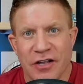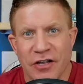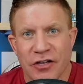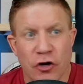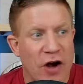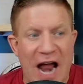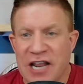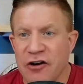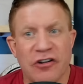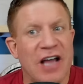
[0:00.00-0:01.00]
you're out
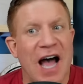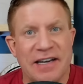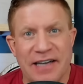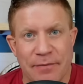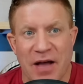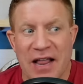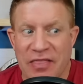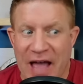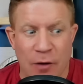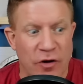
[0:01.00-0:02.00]
of your goddamn mind.
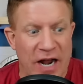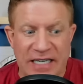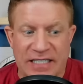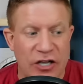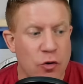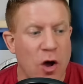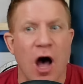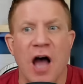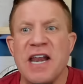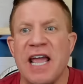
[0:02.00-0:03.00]
That one I can tell you
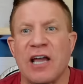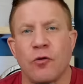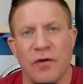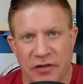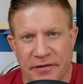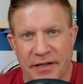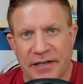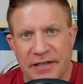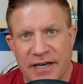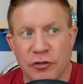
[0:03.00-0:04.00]
unequivocally.
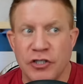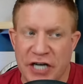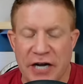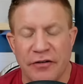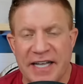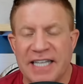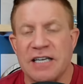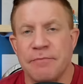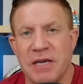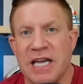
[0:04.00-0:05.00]
Now, generally, it's
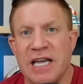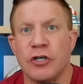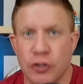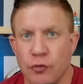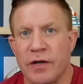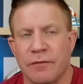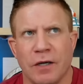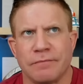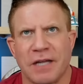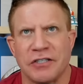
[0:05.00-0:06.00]
me doing,
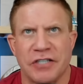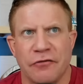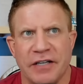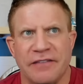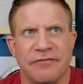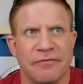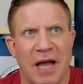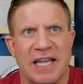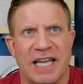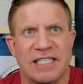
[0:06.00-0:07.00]
well, not generally. In
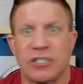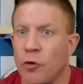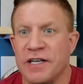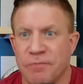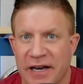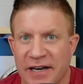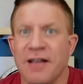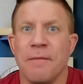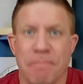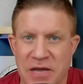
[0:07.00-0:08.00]
my case, it's always been
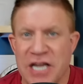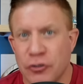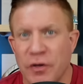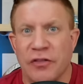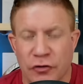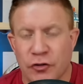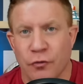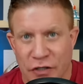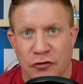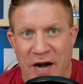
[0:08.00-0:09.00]
me doing the
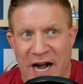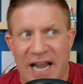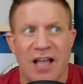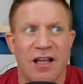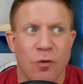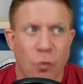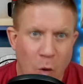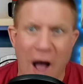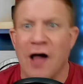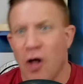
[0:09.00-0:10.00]
restraining
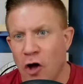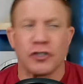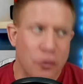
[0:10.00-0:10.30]
while also